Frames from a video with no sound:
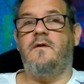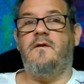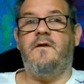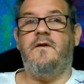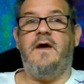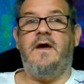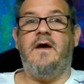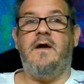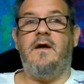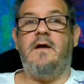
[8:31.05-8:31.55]

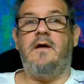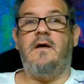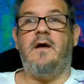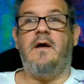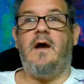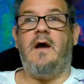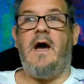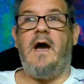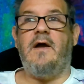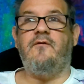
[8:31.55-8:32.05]
that
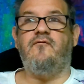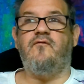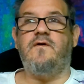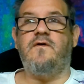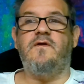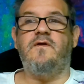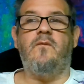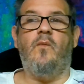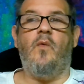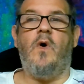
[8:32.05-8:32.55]
I
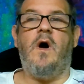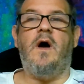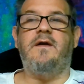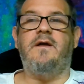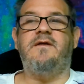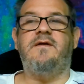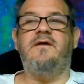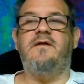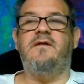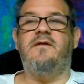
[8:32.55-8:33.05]
really
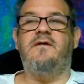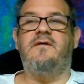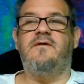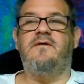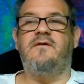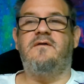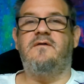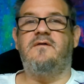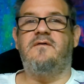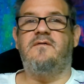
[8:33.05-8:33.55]
wanted
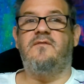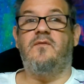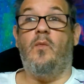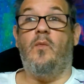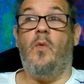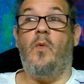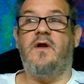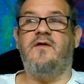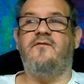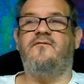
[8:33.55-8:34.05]

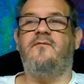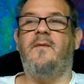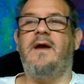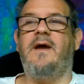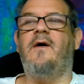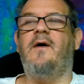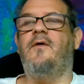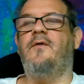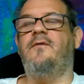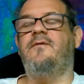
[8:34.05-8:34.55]
one of
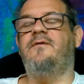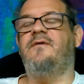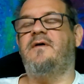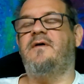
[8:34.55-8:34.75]
my own.